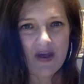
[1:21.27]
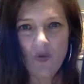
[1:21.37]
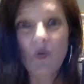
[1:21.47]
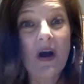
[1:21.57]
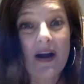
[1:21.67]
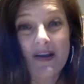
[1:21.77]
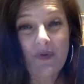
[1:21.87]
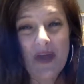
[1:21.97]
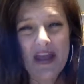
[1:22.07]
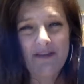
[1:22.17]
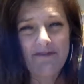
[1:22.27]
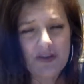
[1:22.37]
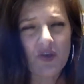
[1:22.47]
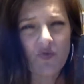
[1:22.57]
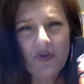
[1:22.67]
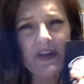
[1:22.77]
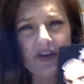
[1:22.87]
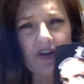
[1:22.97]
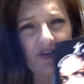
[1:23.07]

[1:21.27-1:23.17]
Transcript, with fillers: will walk away feeling really good,